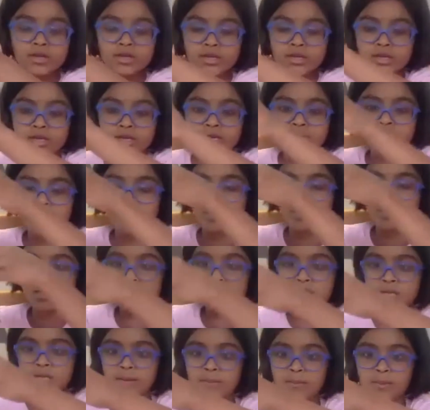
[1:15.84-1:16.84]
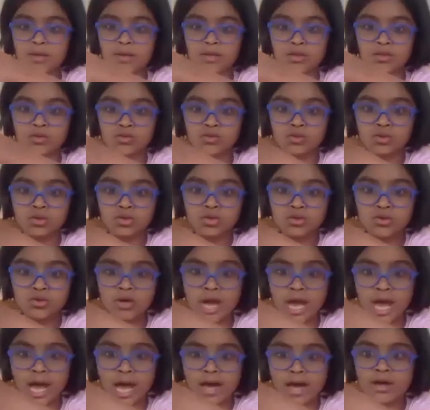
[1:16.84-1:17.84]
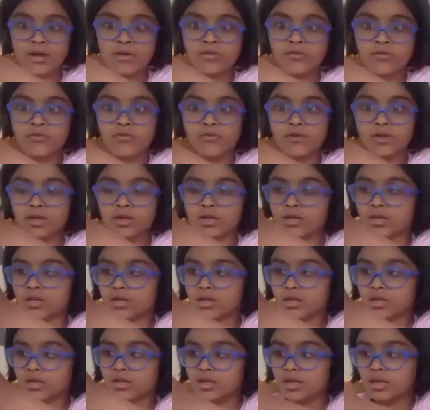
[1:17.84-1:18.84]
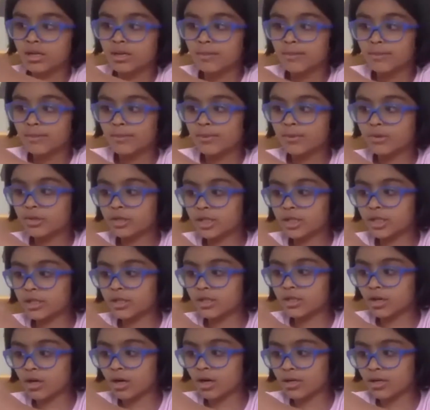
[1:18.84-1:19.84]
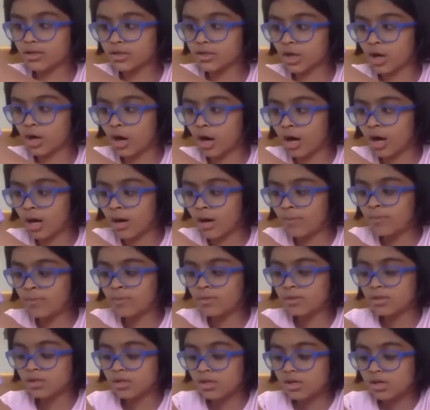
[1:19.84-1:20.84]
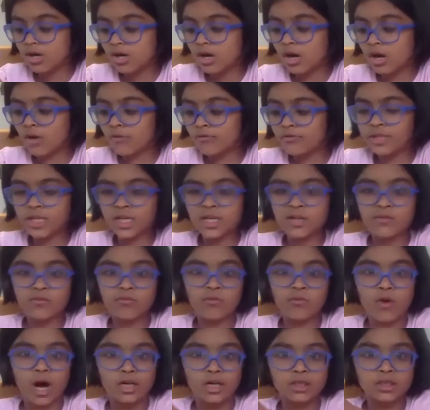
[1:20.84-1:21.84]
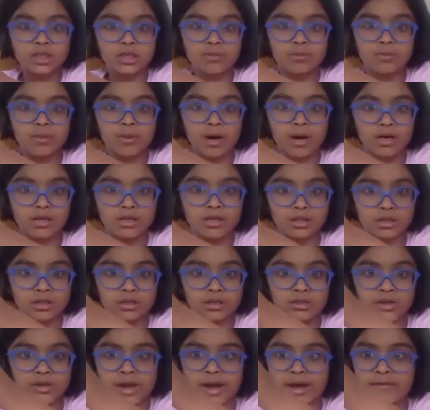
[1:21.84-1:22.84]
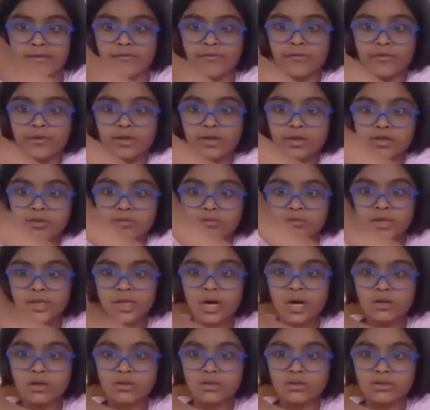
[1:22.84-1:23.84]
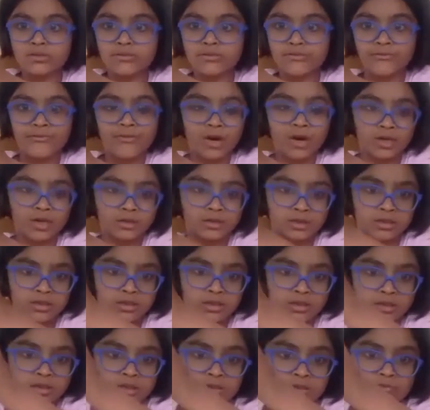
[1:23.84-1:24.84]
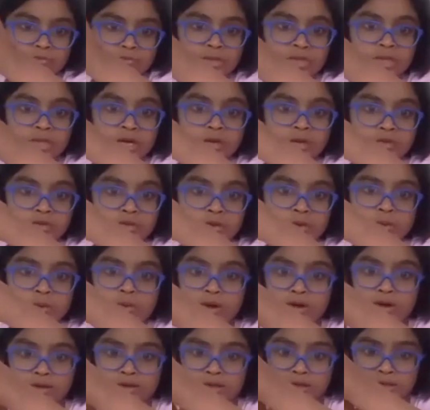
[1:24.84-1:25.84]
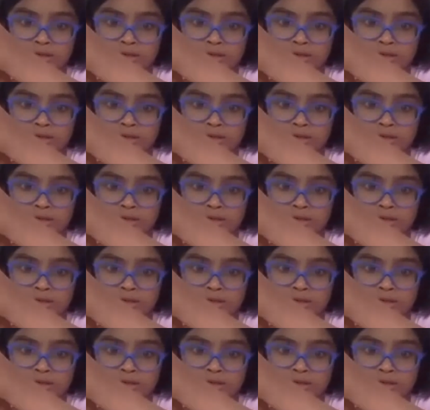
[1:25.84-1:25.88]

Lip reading: the balloon you have, put it on top of the water bottle you have without no water,